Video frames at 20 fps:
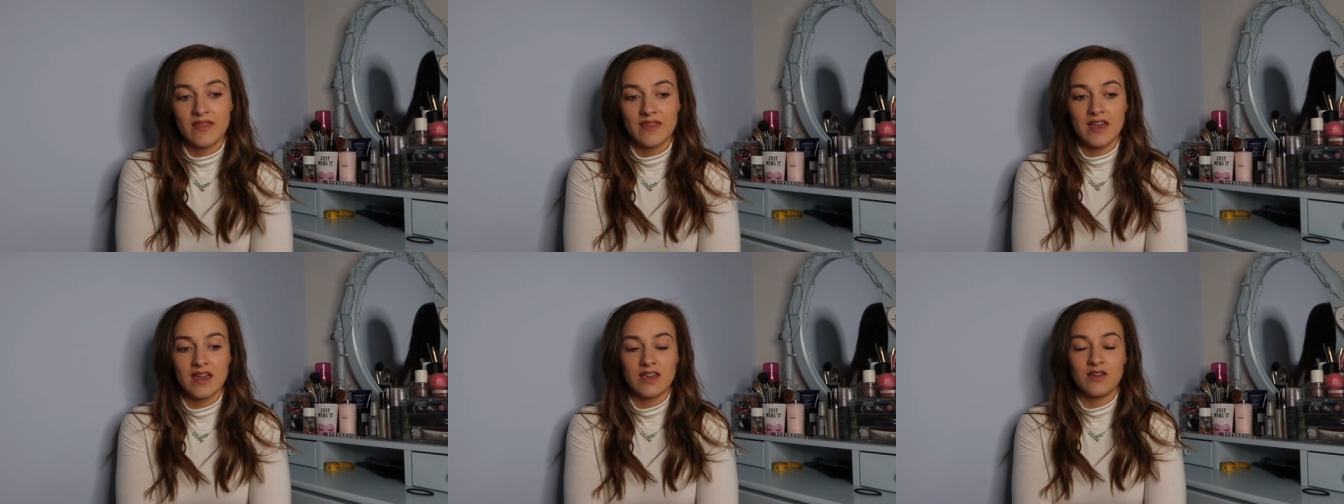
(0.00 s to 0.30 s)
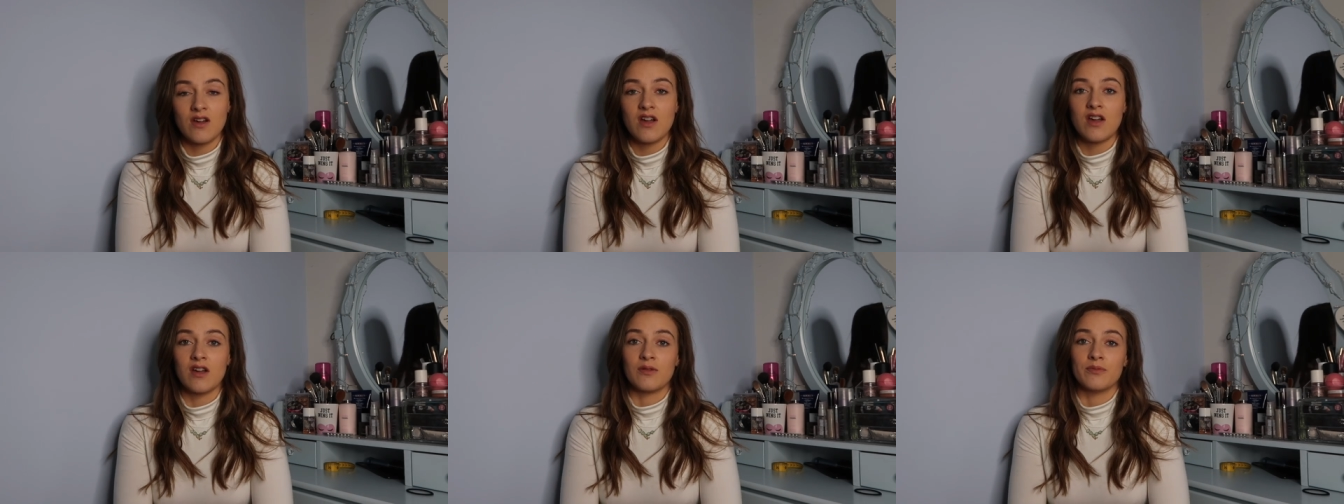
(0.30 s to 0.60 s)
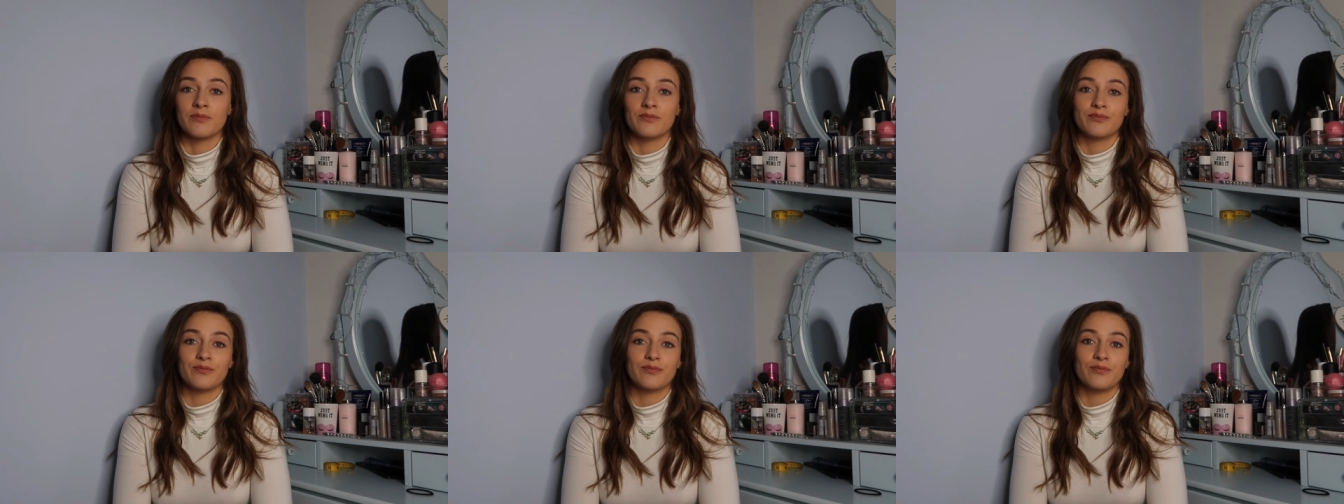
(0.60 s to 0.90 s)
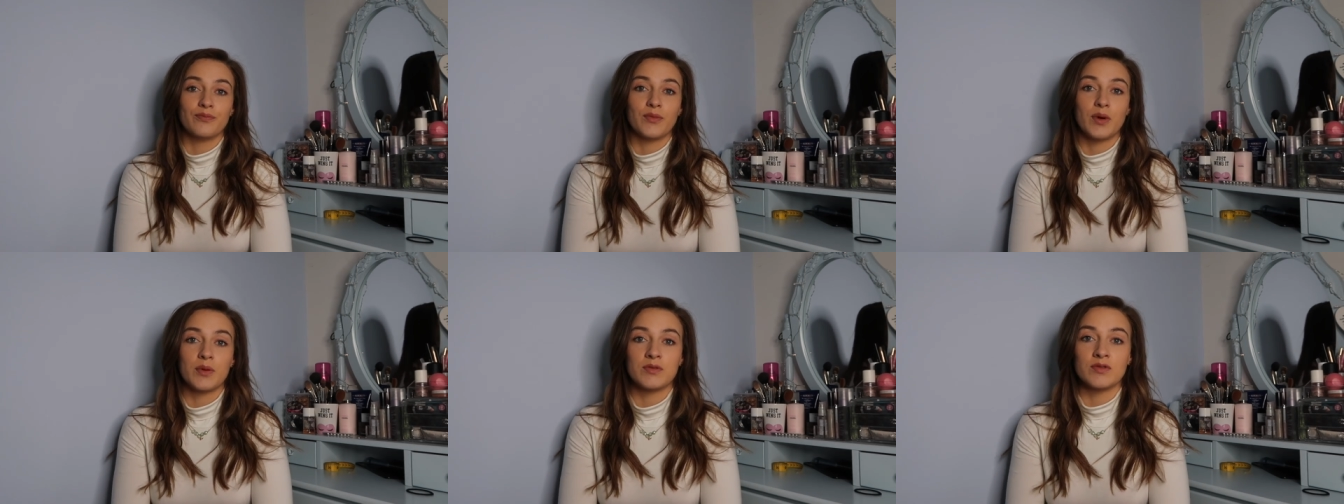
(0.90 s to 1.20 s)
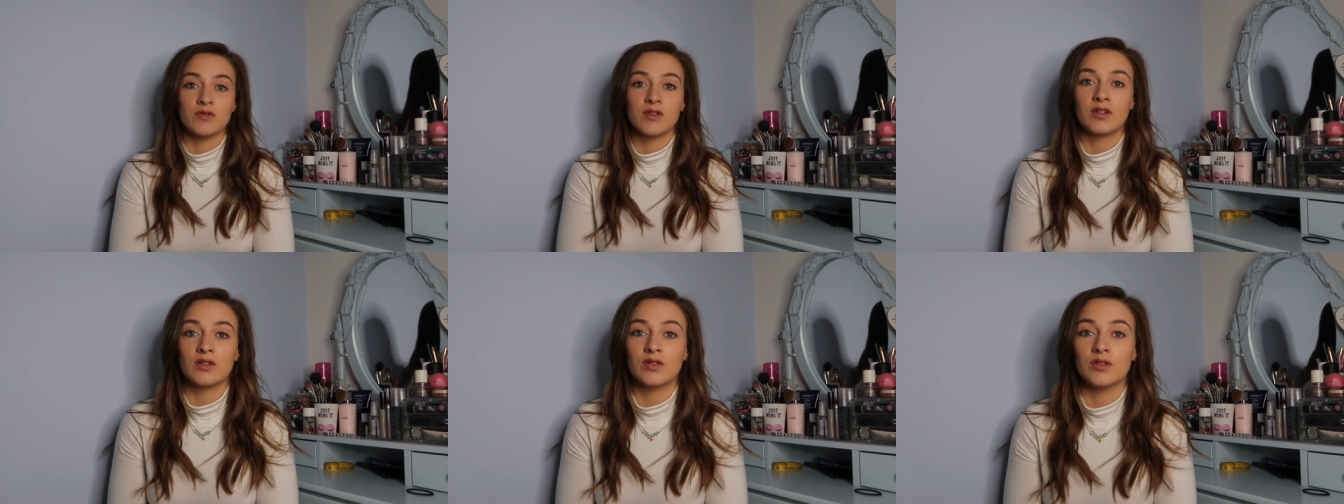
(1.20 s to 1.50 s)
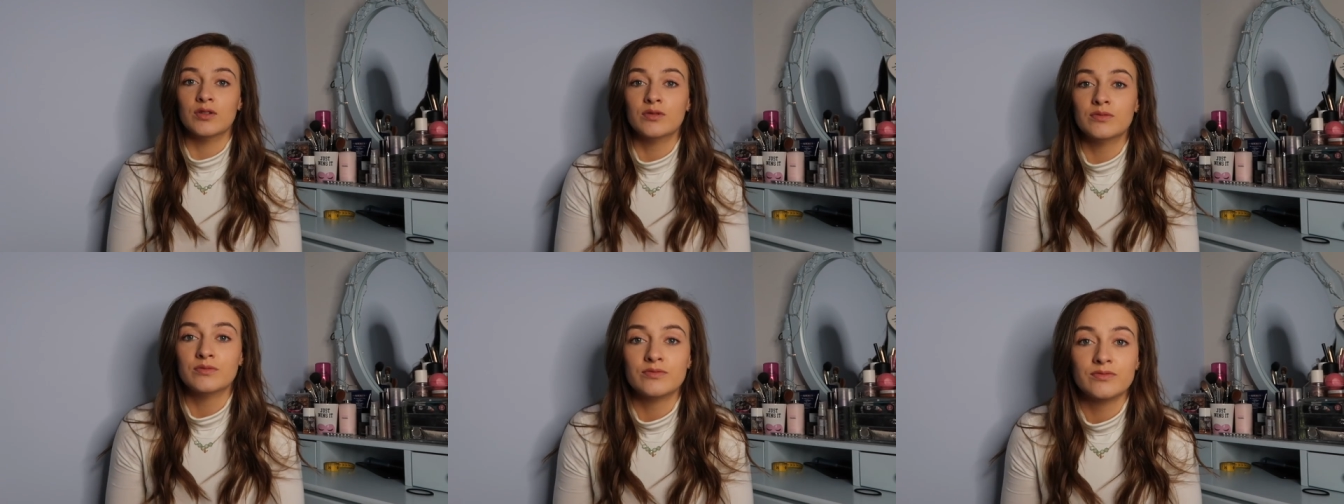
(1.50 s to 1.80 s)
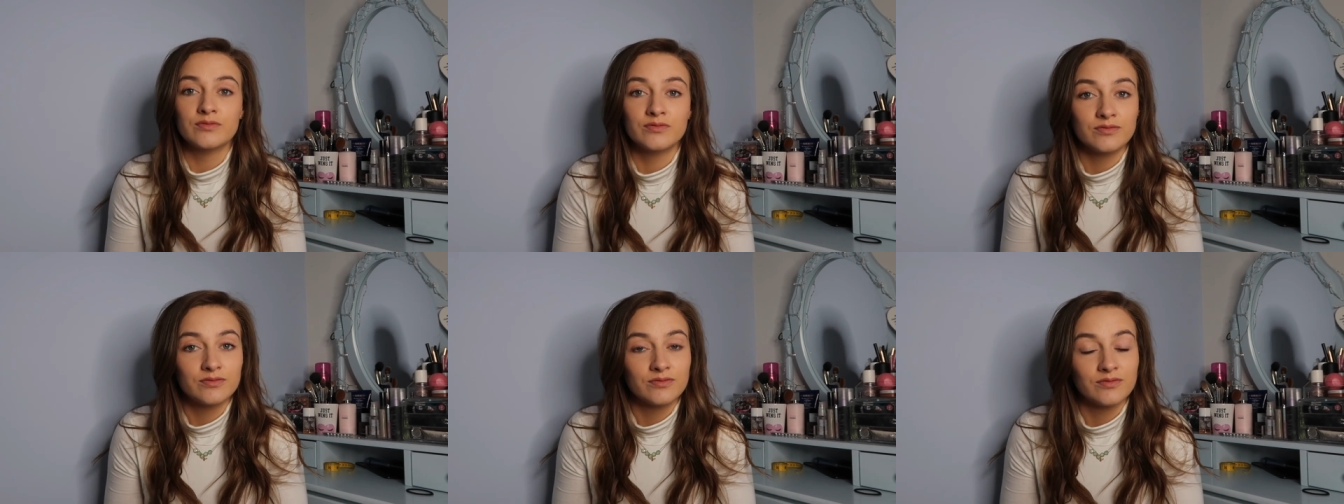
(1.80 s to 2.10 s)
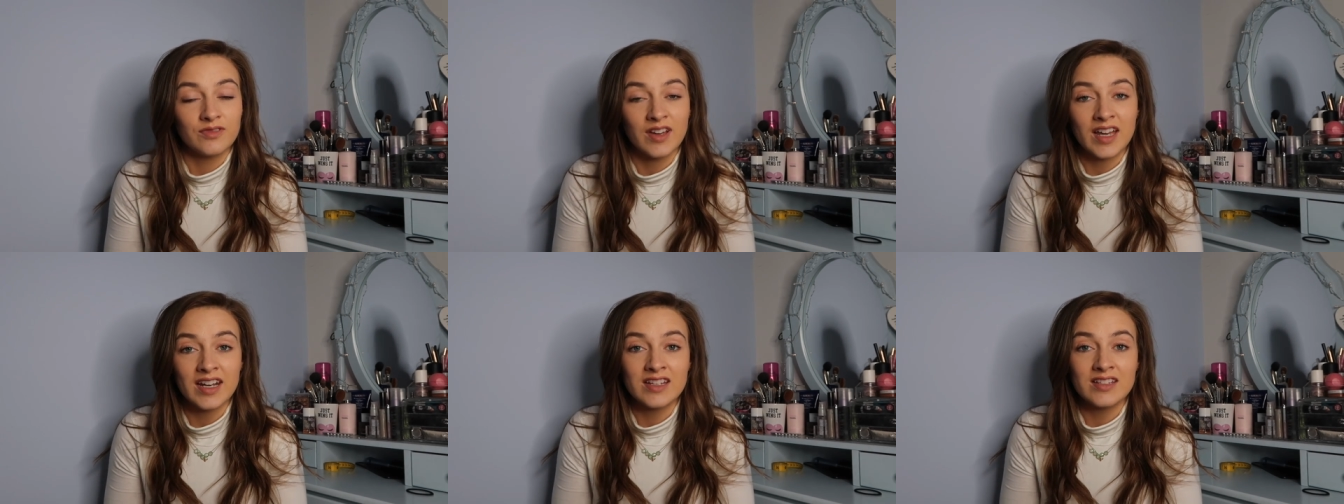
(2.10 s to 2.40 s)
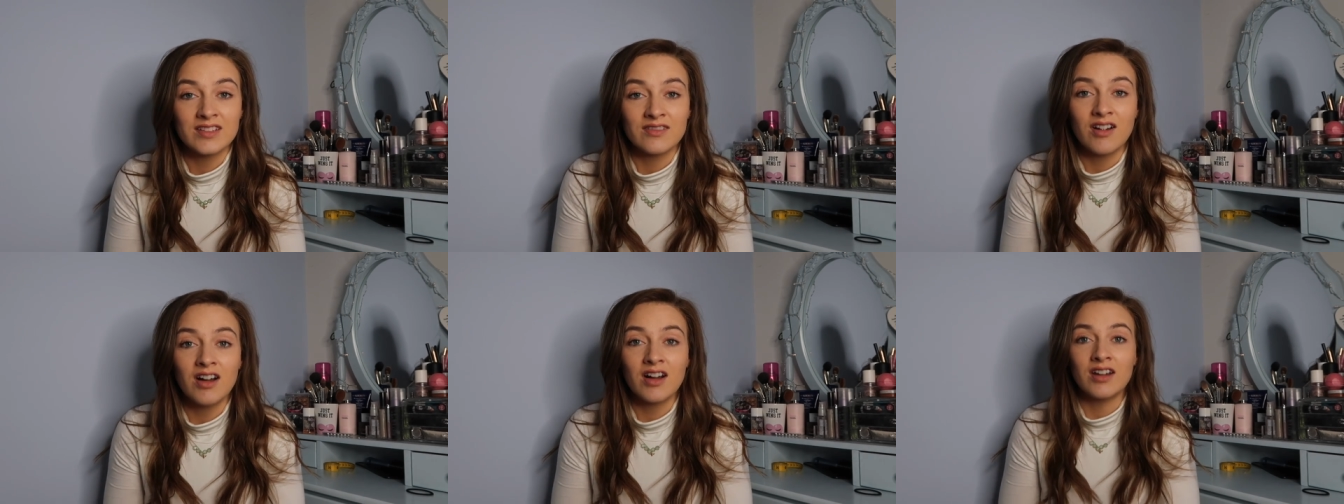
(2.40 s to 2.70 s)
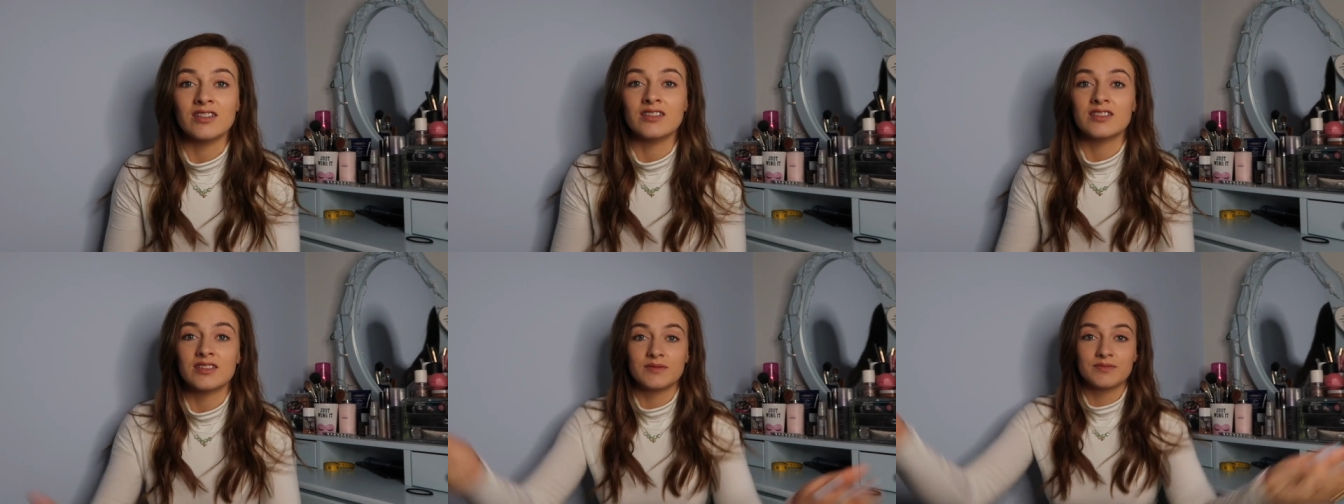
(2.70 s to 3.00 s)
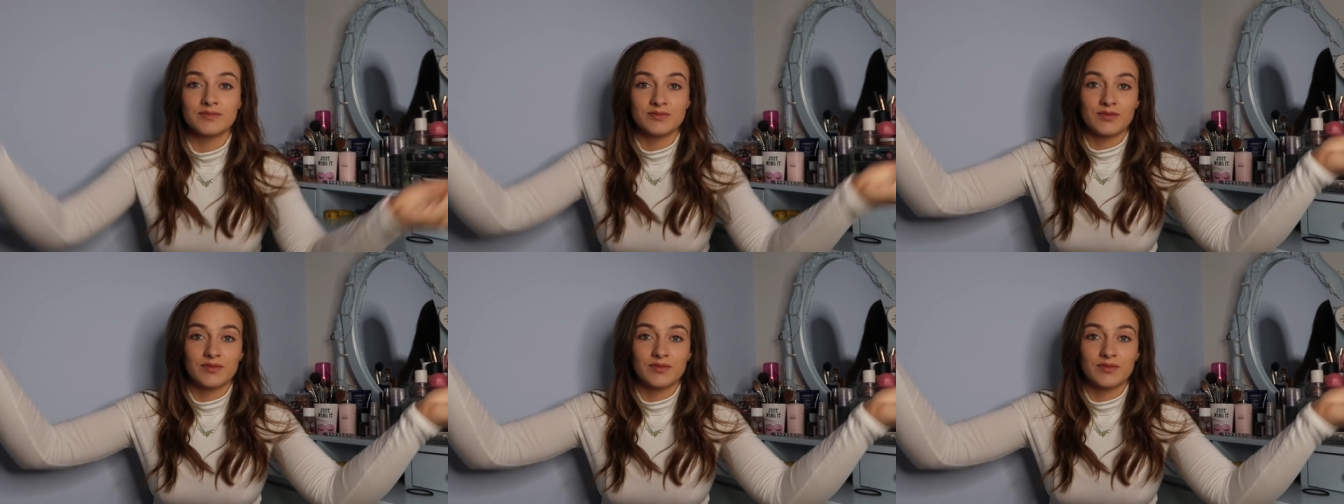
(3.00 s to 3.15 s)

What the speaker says: There you go. Bob's your uncle, Fanny's your aunt.